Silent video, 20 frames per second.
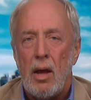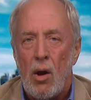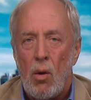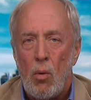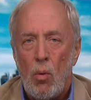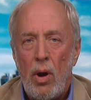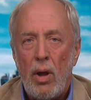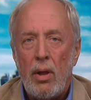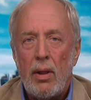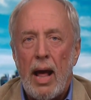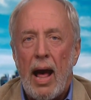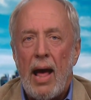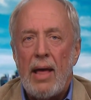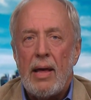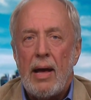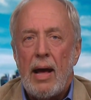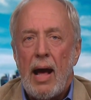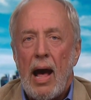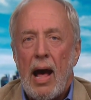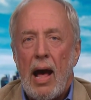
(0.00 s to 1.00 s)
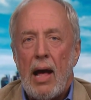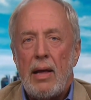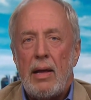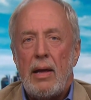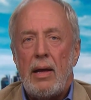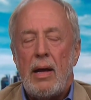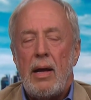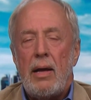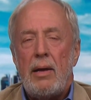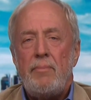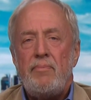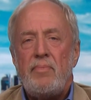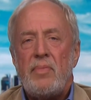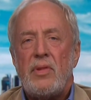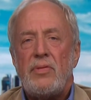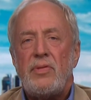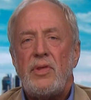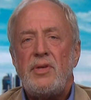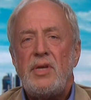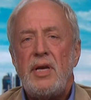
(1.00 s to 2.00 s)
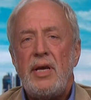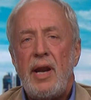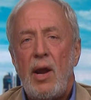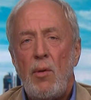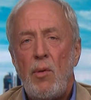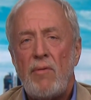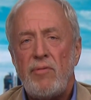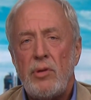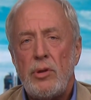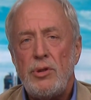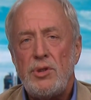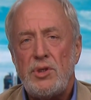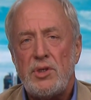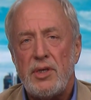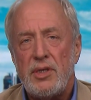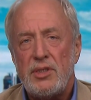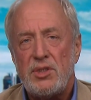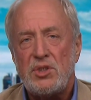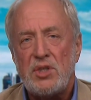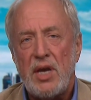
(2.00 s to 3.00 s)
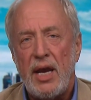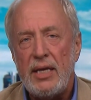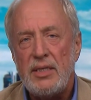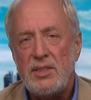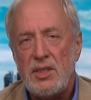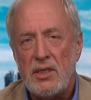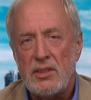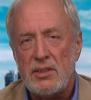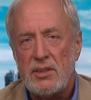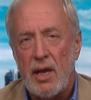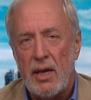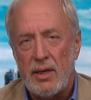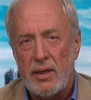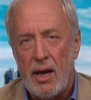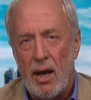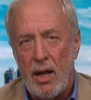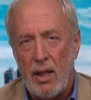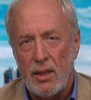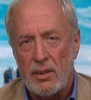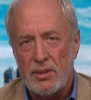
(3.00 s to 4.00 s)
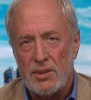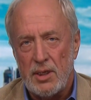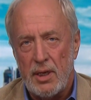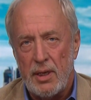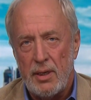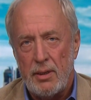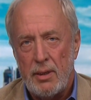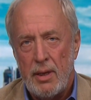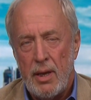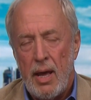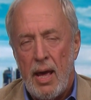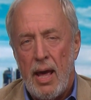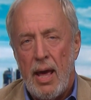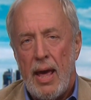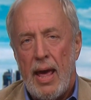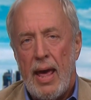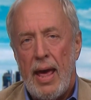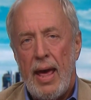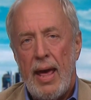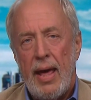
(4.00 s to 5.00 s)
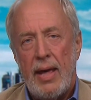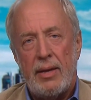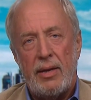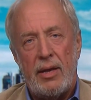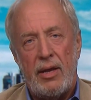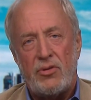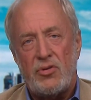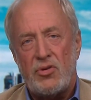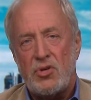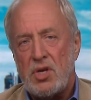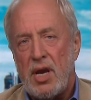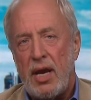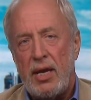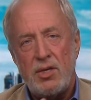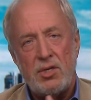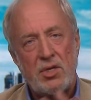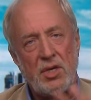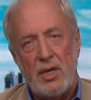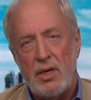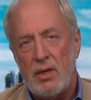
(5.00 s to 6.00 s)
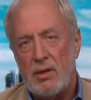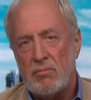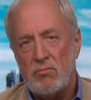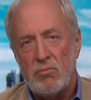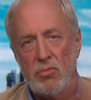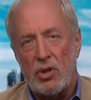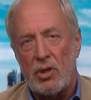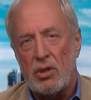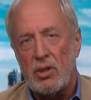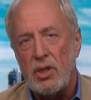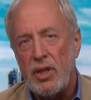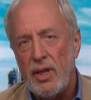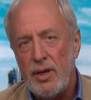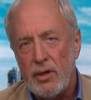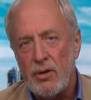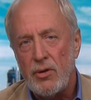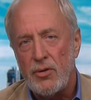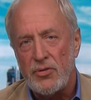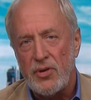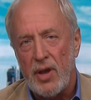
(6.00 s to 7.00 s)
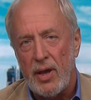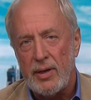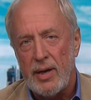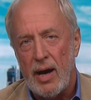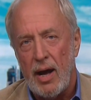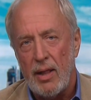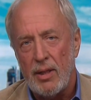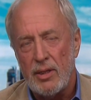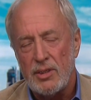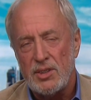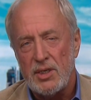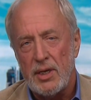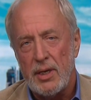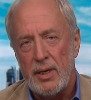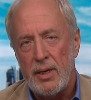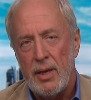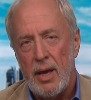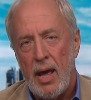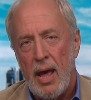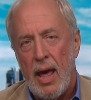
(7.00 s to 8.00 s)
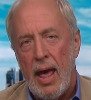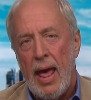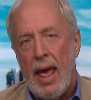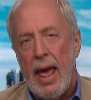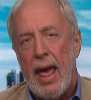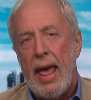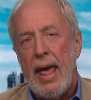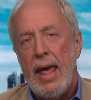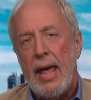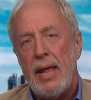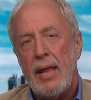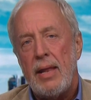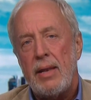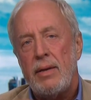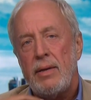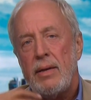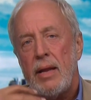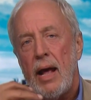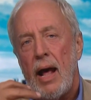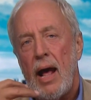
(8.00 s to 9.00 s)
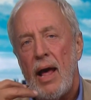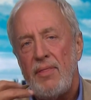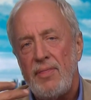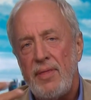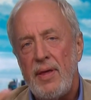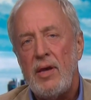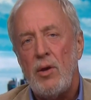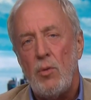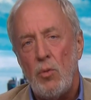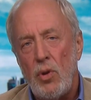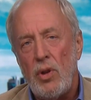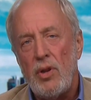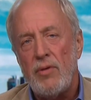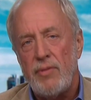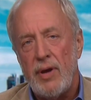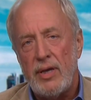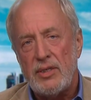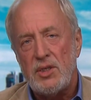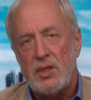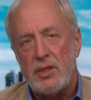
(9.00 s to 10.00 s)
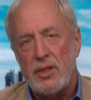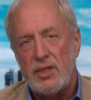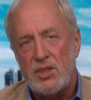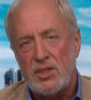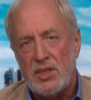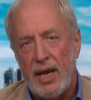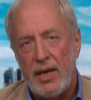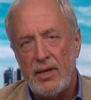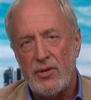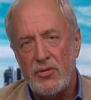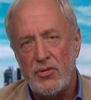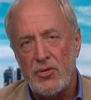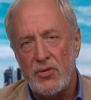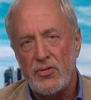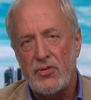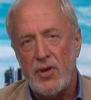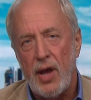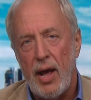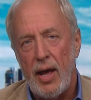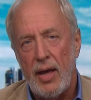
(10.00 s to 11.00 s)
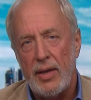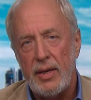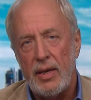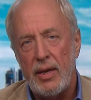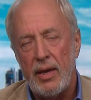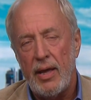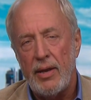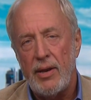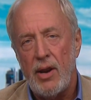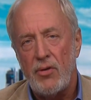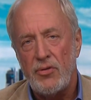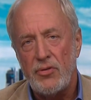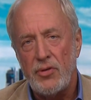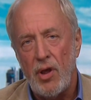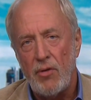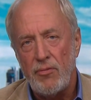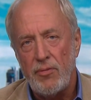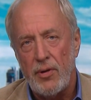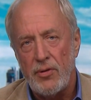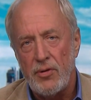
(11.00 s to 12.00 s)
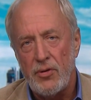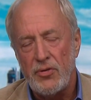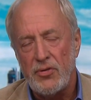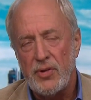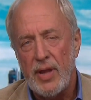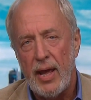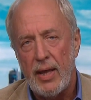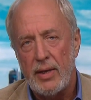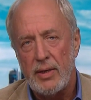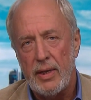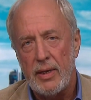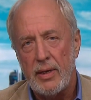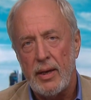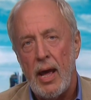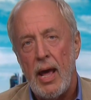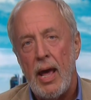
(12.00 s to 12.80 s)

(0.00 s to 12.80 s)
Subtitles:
Well, the DNA revolution is changing psychology, and it's changing clinical psychology, and I think it will eventually change society and our self-understanding.